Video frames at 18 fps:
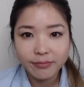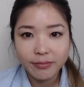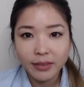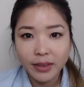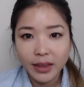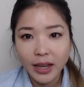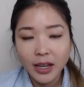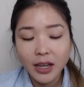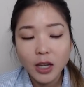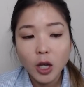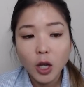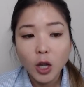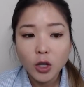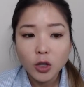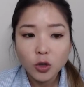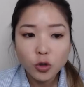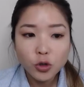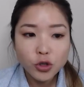Okay,
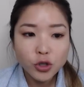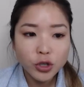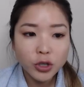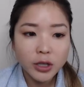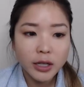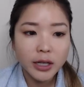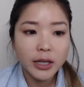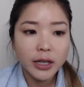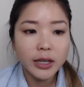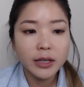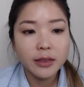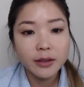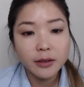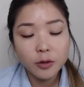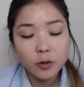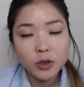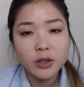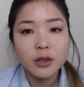usually
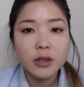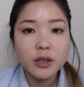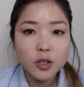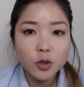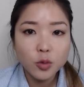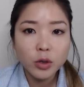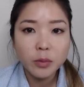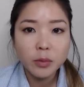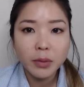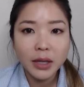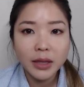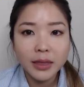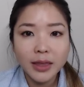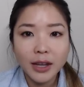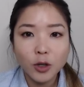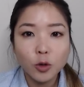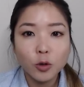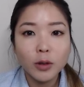this would mean
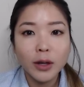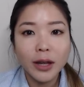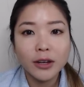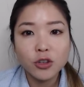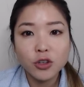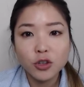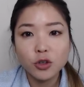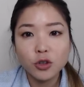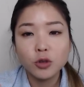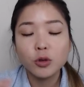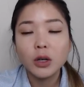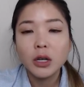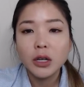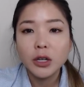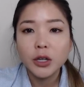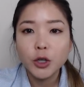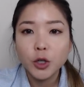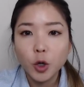that you like to,
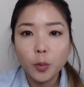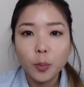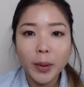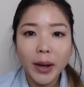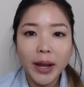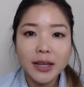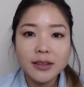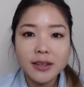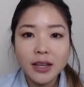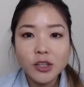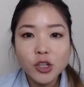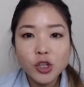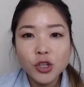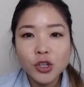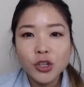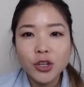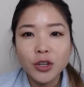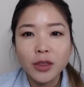pay
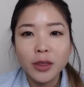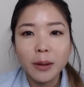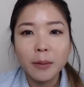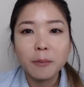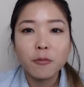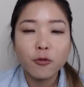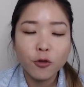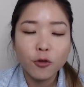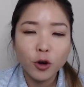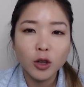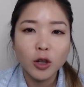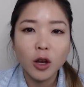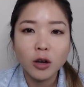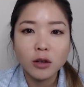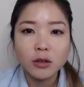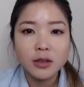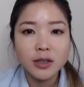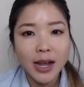attention to them for a
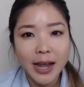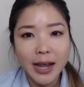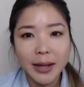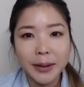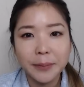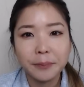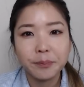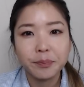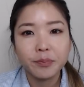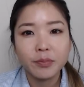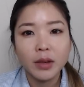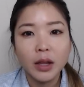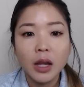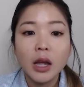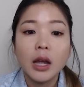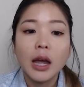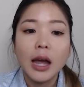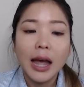long time.
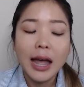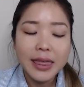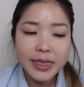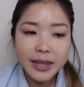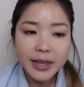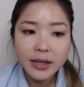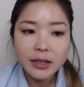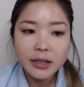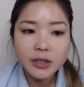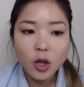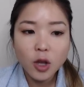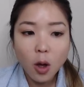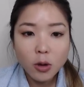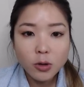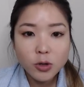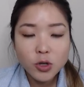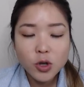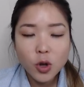I think it's
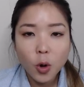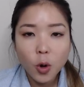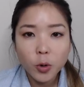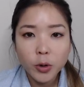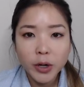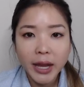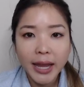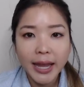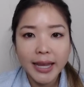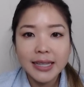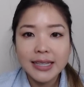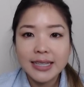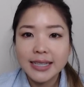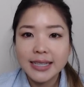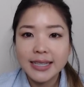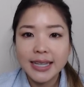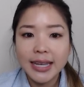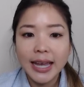also okay
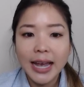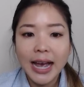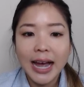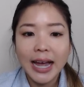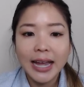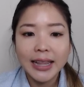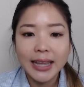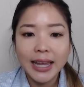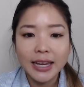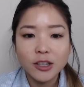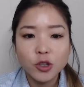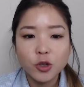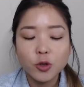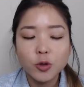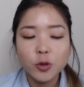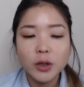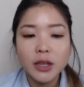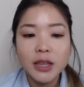to say I like
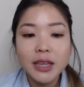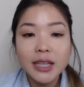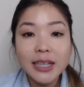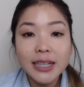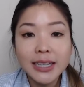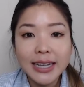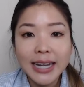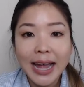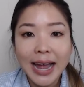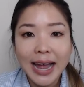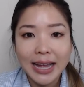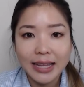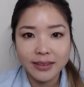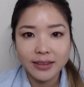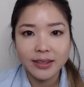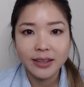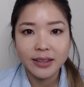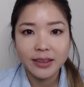to look
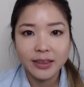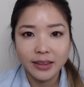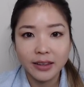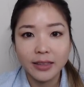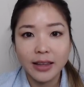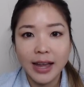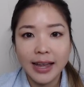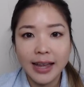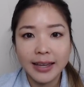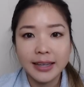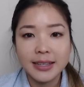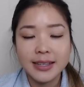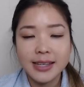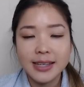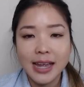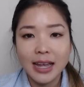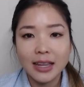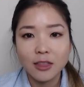at the lions
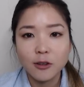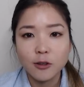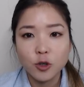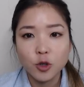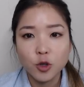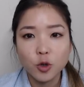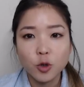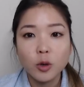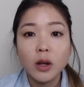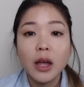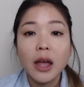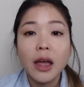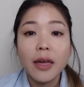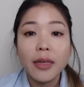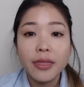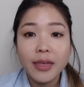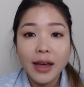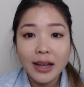at the zoo.
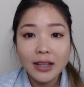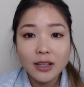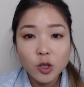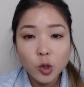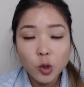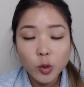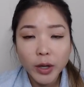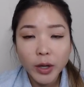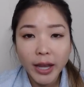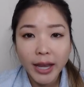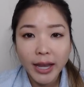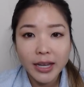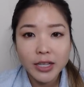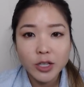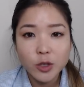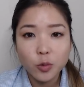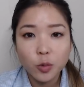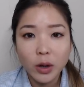That's okay
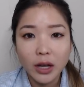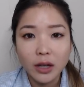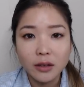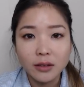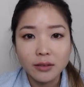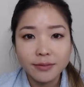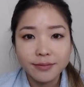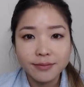as well.